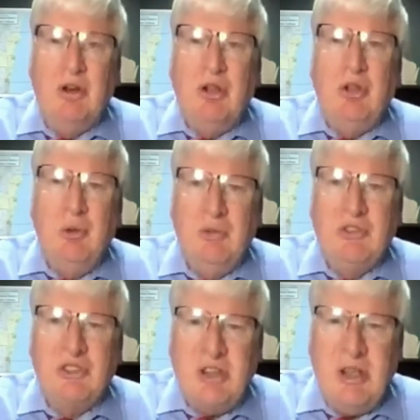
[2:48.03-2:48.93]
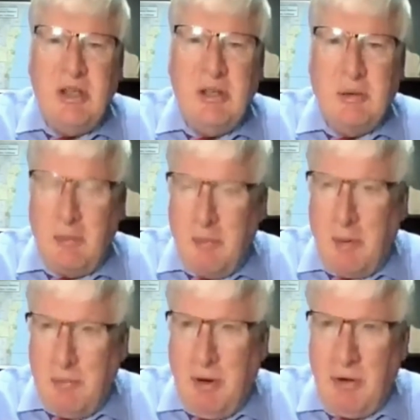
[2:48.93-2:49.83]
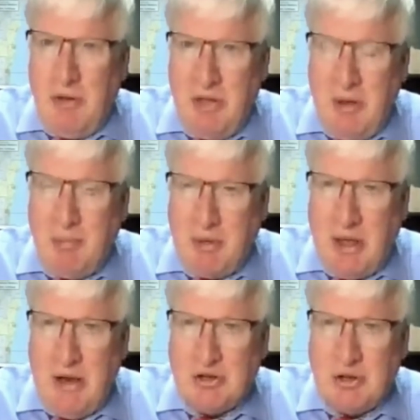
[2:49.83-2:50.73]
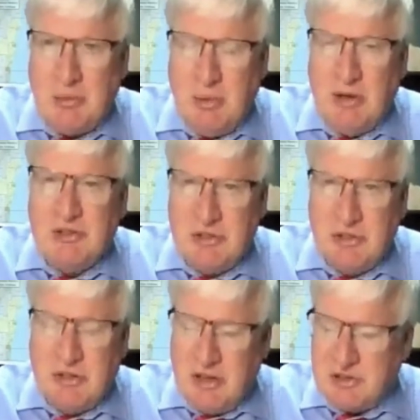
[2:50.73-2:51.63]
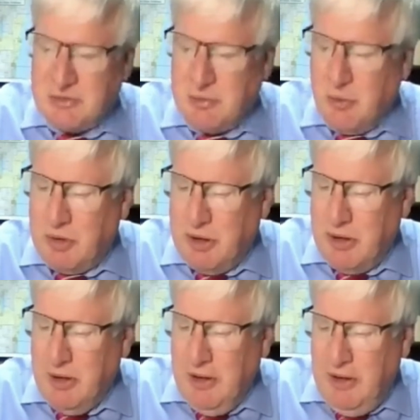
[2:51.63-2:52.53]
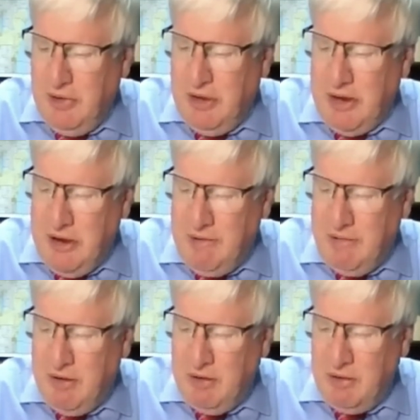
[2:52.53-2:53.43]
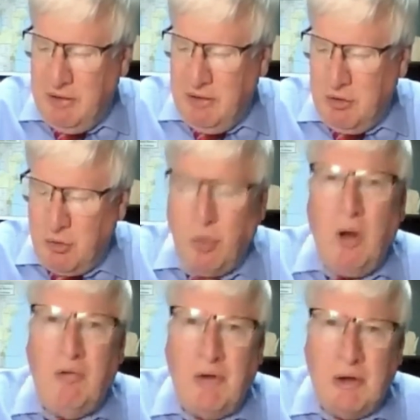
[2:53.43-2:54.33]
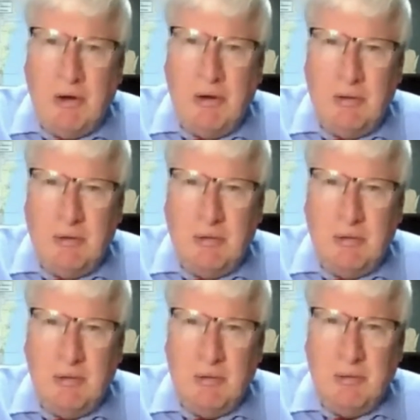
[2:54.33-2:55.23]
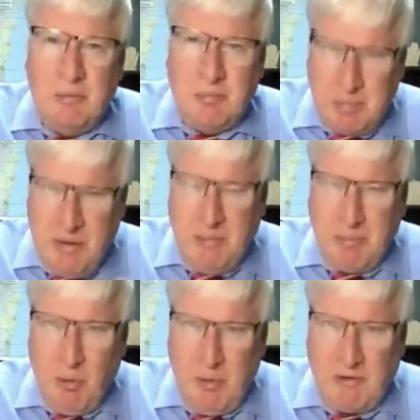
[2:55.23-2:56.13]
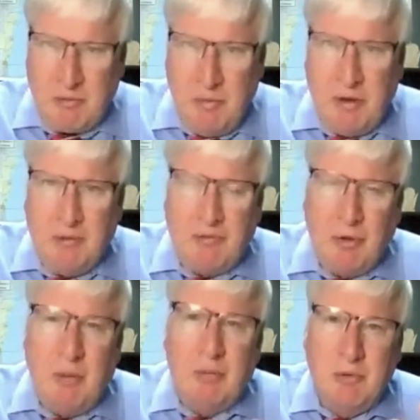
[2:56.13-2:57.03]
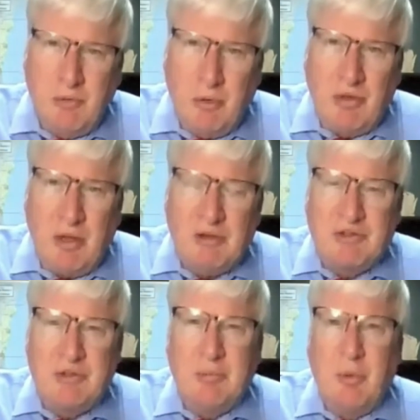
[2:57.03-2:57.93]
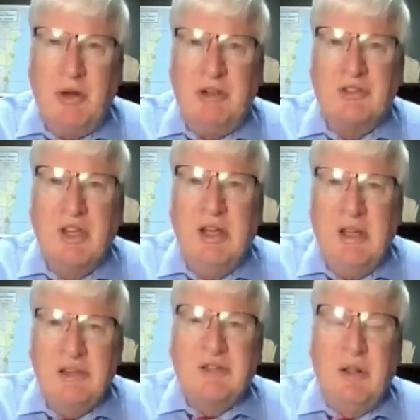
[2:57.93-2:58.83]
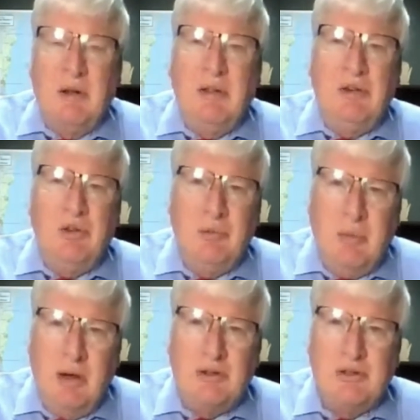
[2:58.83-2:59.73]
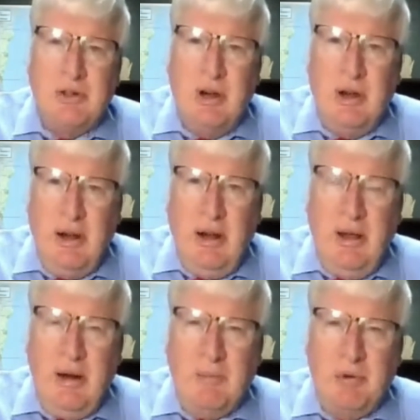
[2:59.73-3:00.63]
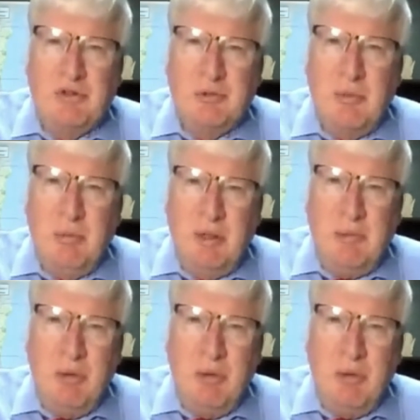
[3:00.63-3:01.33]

Do you see that apparently the implication was in the testimony that even 1,200 people who have to be confirmed or 4,000 appointees is clearly too much, and presumably